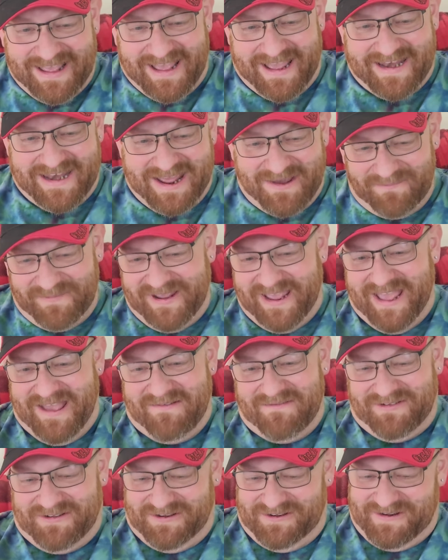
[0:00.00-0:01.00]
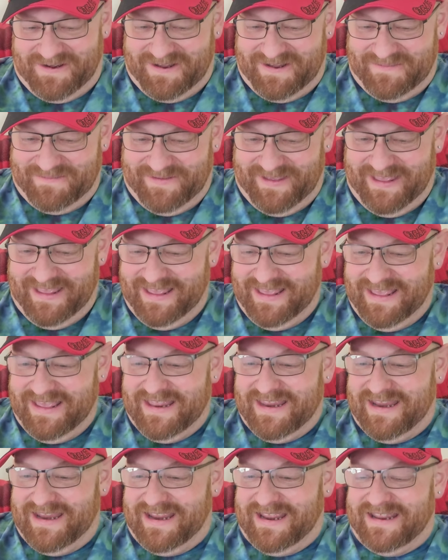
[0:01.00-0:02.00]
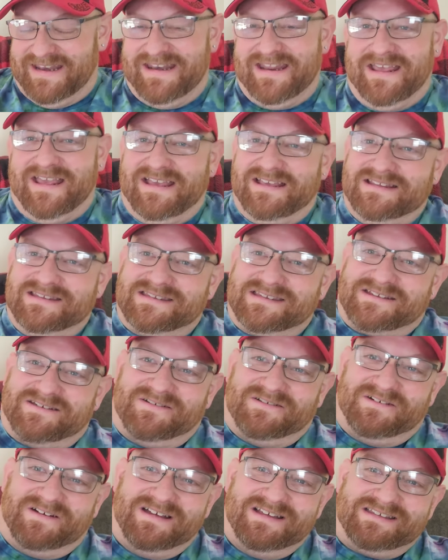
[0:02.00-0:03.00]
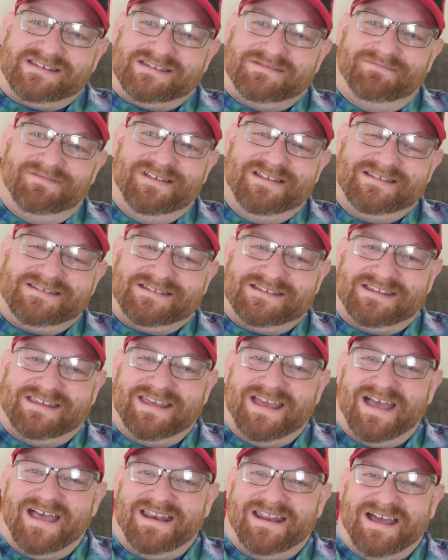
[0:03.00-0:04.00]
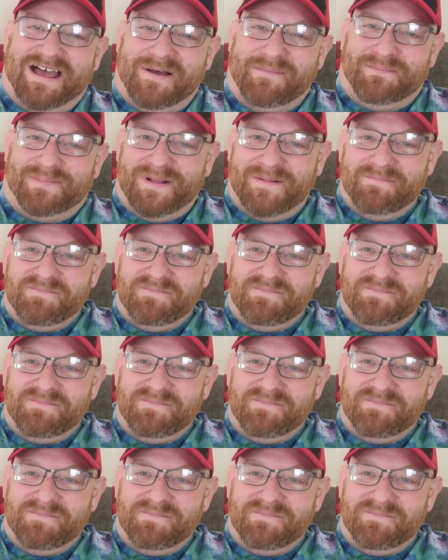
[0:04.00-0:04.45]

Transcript: And then we have Grim in his Christmas getup.